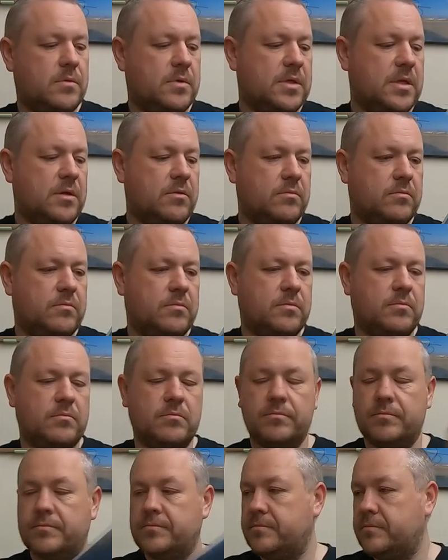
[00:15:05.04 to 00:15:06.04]
his little
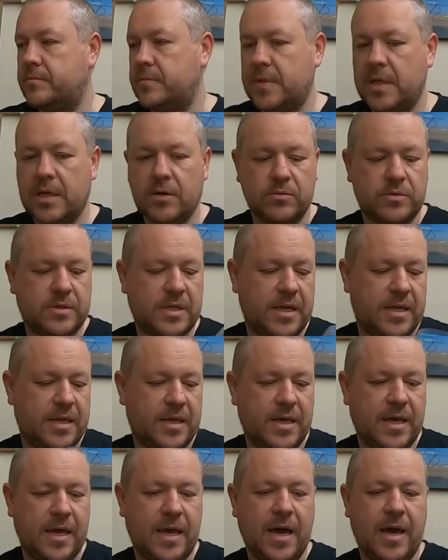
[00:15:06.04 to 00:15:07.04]

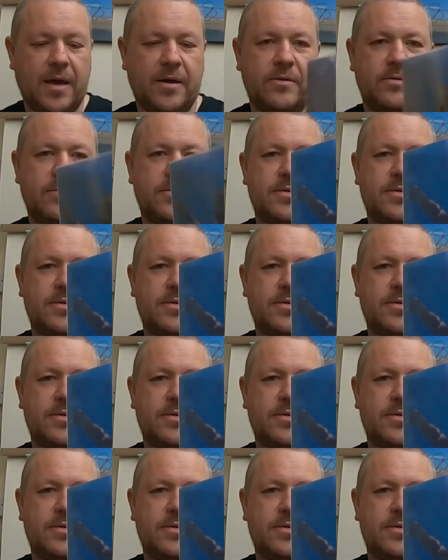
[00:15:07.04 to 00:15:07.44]
dink, yeah.